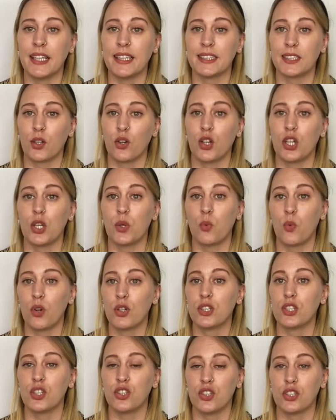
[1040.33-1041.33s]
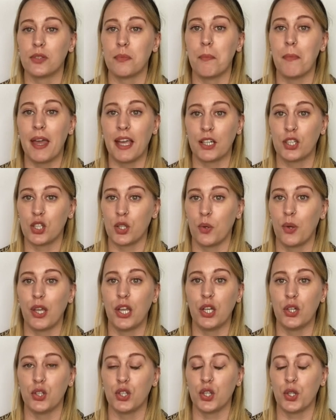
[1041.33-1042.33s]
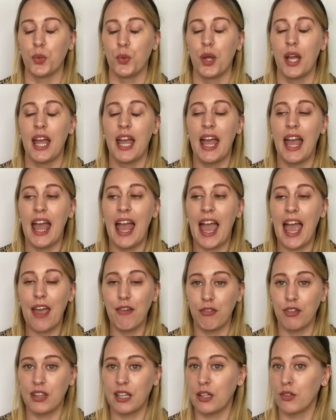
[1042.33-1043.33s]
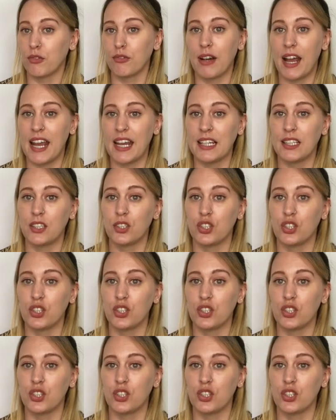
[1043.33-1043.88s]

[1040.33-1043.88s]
so you want to just make sure you do everything right.